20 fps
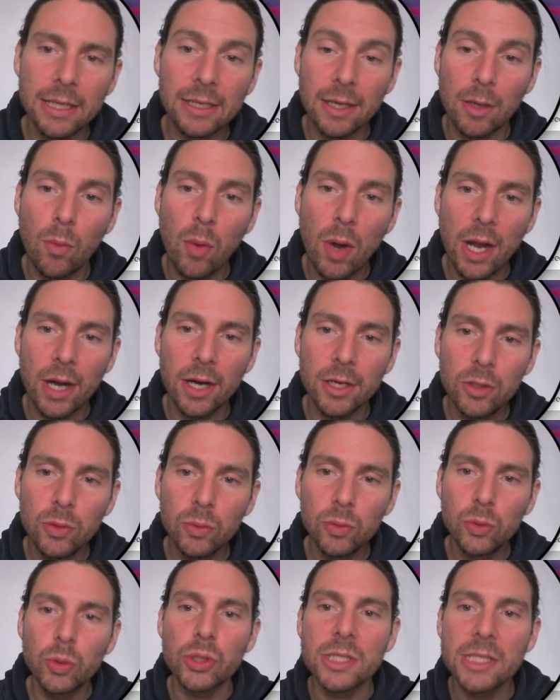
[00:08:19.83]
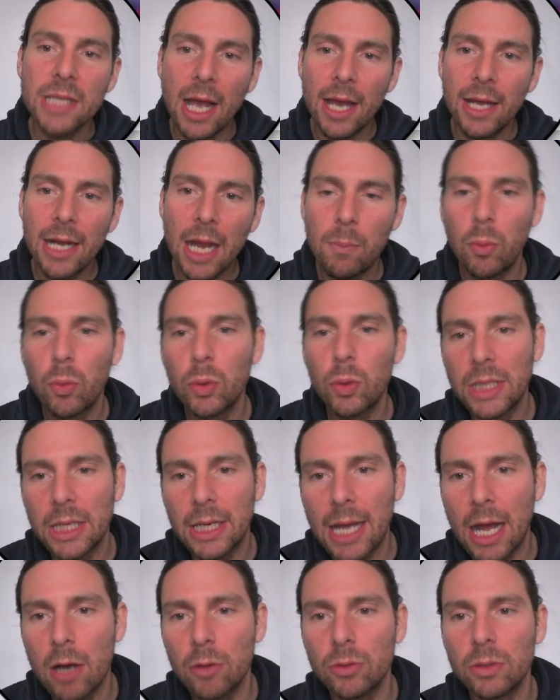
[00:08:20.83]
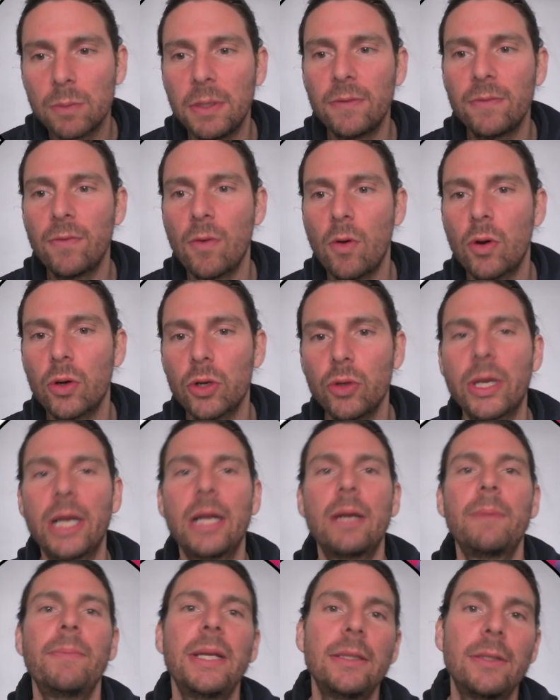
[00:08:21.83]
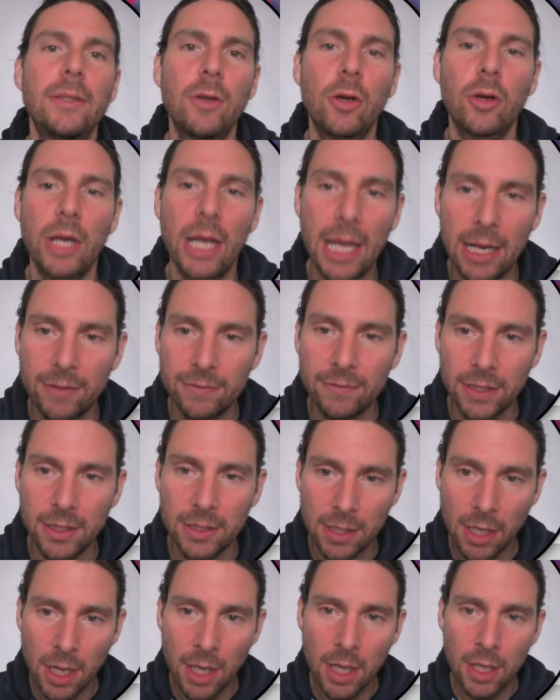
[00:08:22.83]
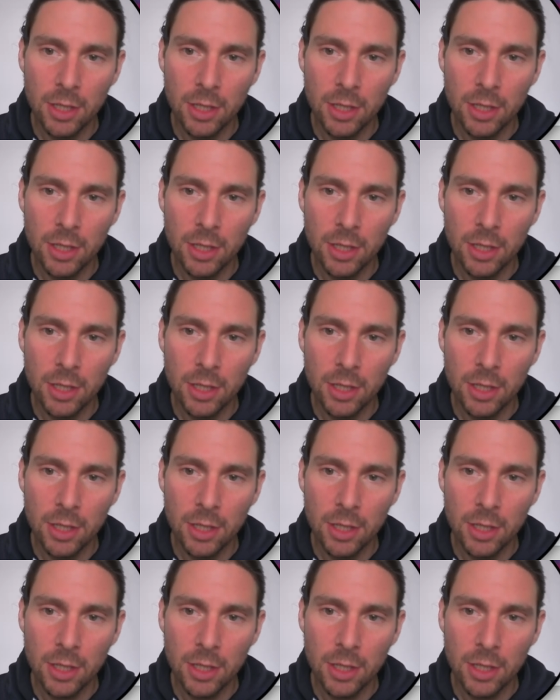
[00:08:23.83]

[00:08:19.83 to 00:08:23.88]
require you to sign up with an account before you can mint your NFTs.